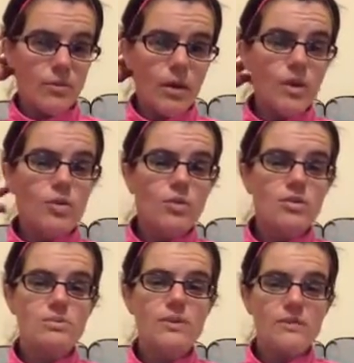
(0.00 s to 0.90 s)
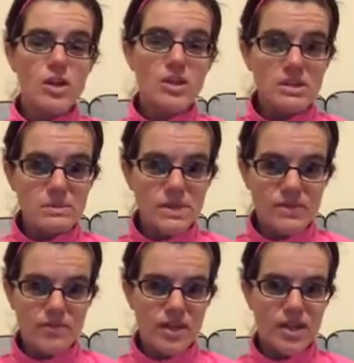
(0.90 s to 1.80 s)
You want your goal to be very
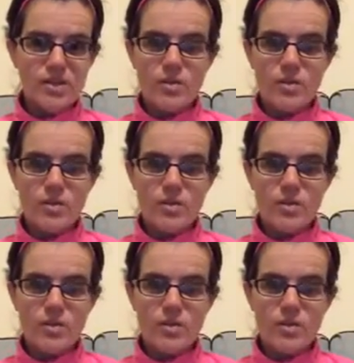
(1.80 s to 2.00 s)
specific.